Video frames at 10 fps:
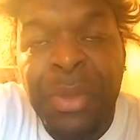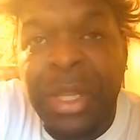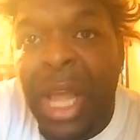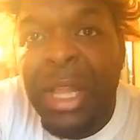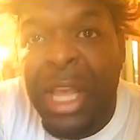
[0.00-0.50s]

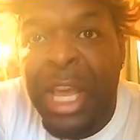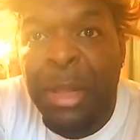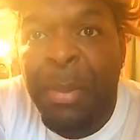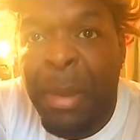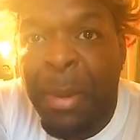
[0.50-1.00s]
And I done
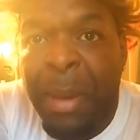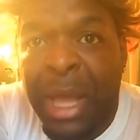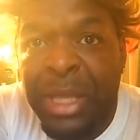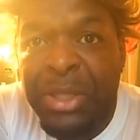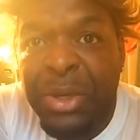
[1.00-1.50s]
had the baby
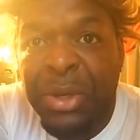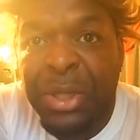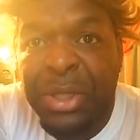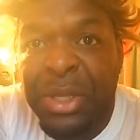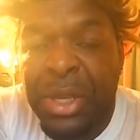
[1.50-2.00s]
by his
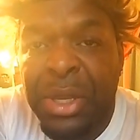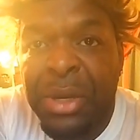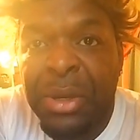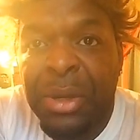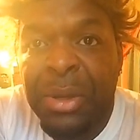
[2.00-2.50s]
ugly
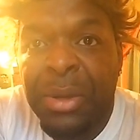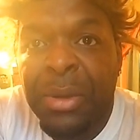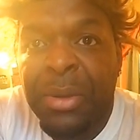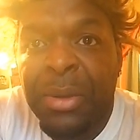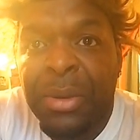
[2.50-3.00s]
tail.
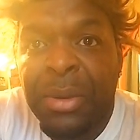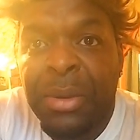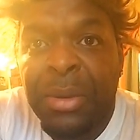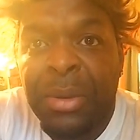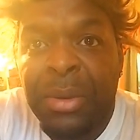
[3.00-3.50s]
Ma, he
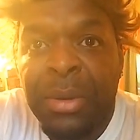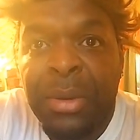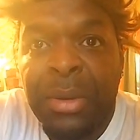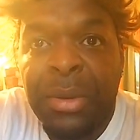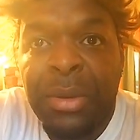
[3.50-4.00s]
said the
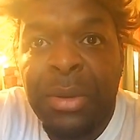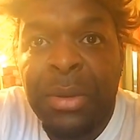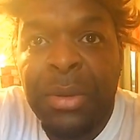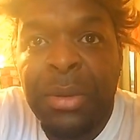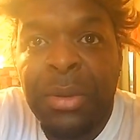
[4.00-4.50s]
only reason
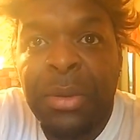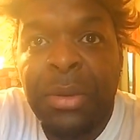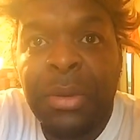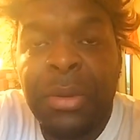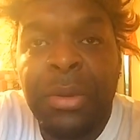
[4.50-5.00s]
you got
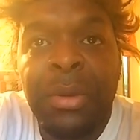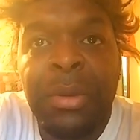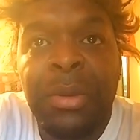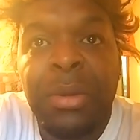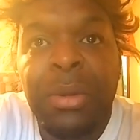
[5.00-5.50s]
pregnant is you
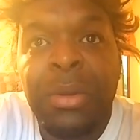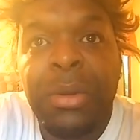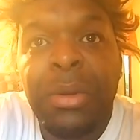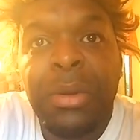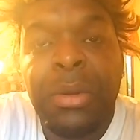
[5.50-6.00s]
put a
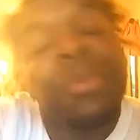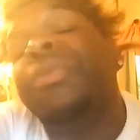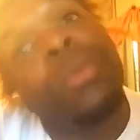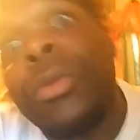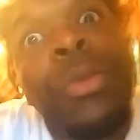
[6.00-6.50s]
bean in his
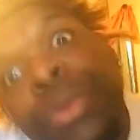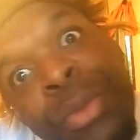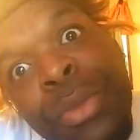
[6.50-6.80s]
drink.